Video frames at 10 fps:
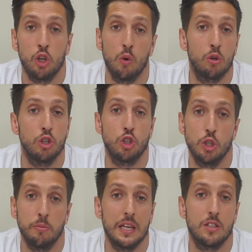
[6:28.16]
don't
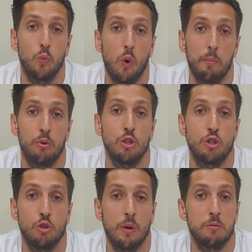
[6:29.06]
consume less than
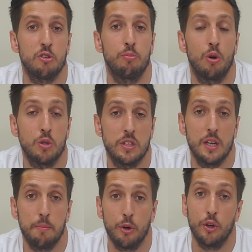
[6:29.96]
1.2 grams of
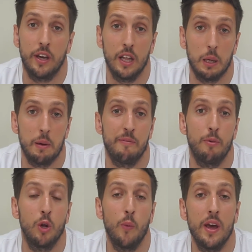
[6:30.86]
protein per kilogram of
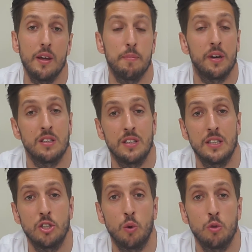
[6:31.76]
body weight, because
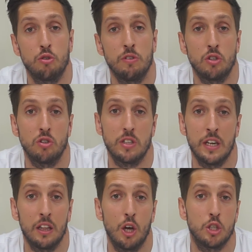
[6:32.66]
this is going to result in
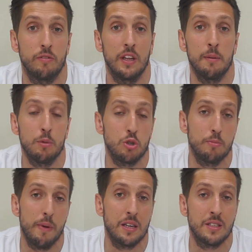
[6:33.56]
a loss of lean muscle
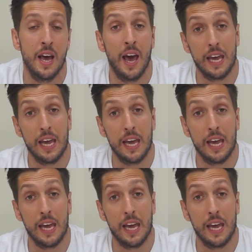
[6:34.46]
mass.